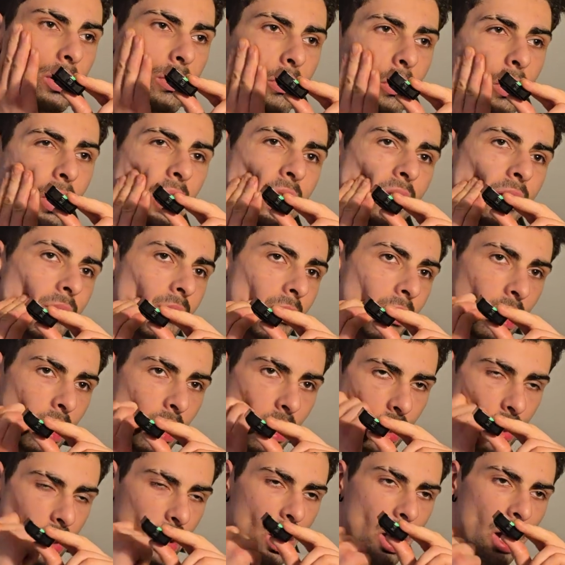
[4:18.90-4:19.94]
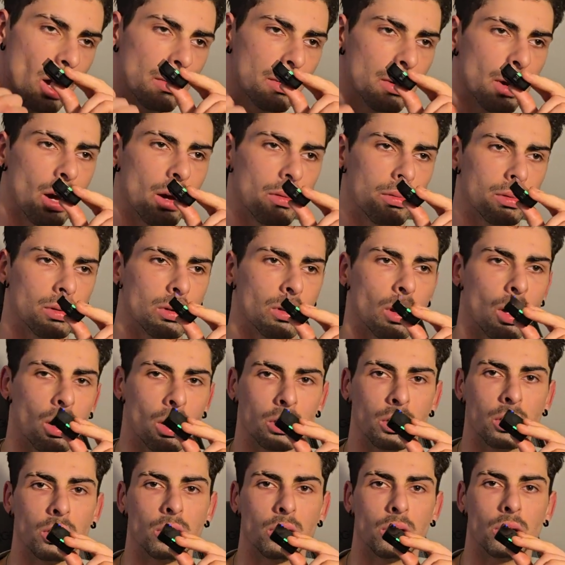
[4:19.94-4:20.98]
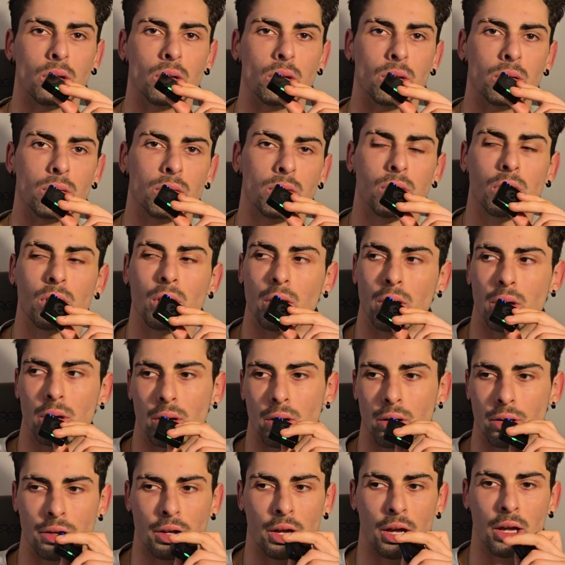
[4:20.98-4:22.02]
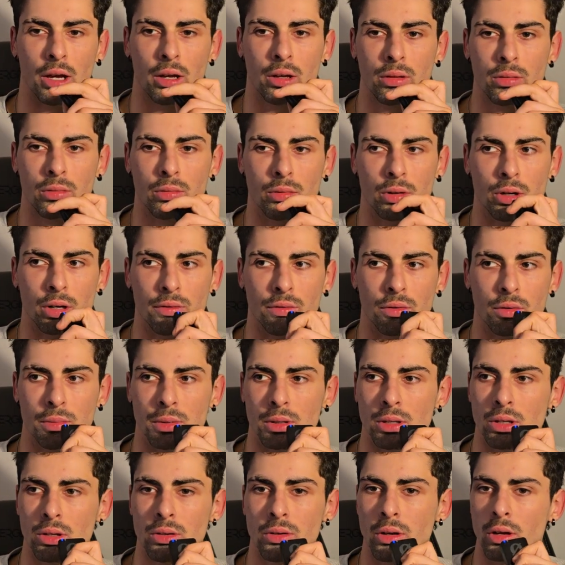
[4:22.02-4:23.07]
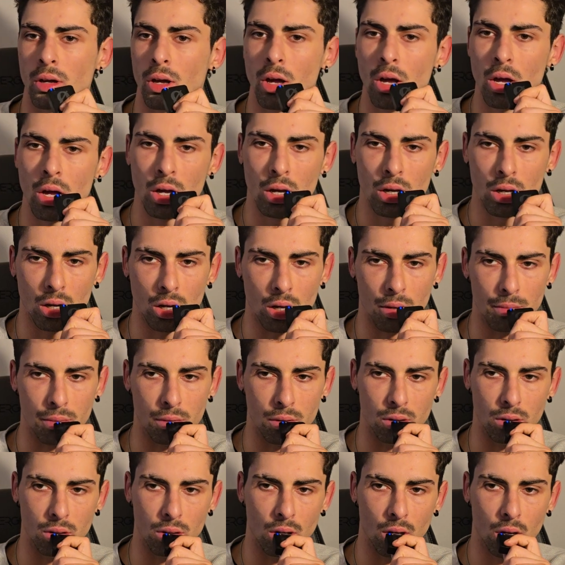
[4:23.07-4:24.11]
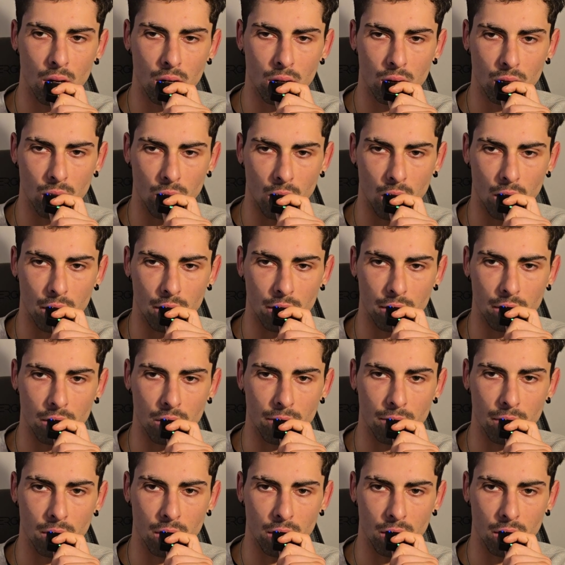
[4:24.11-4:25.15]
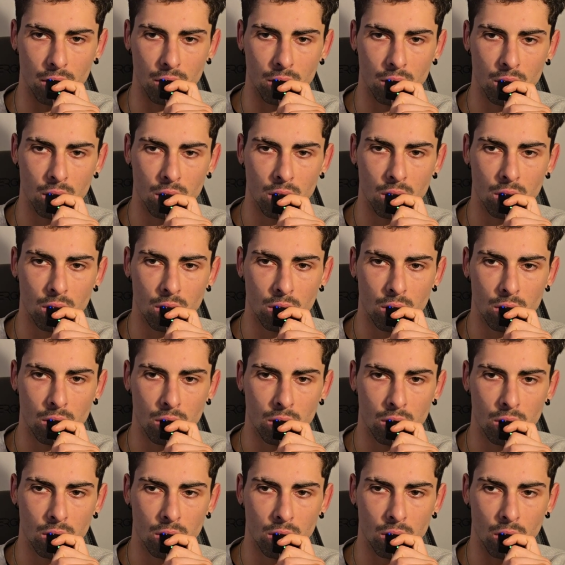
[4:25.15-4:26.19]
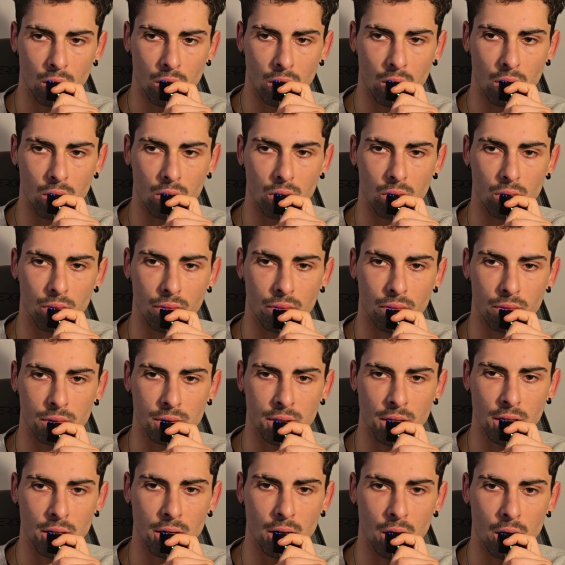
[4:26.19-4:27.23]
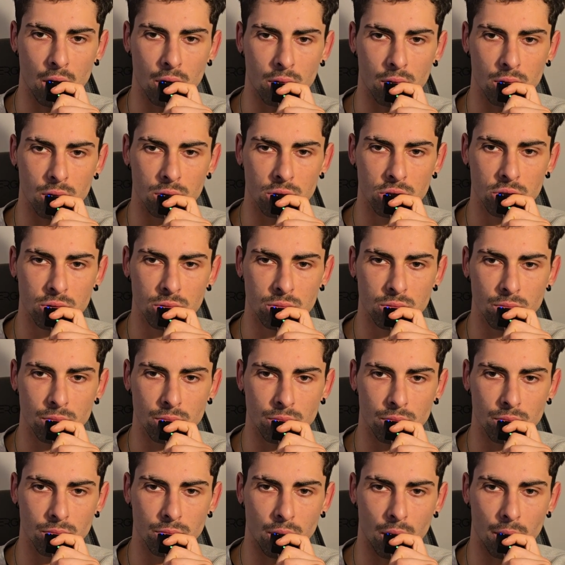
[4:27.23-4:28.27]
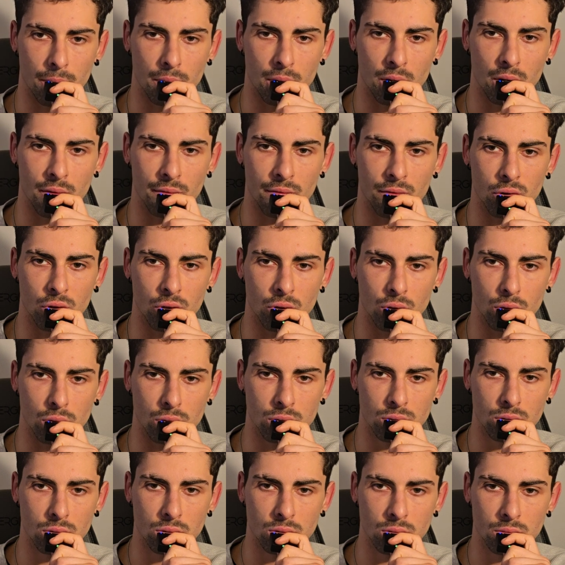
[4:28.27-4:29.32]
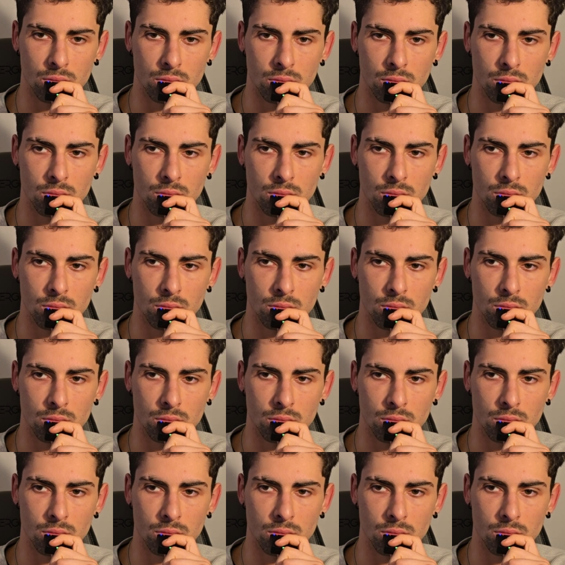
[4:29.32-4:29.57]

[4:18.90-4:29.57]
What? Yeah, I've been locking in. Okay, what have you been doing? I've been grinding on my editor for 10 hours, pumping out videos.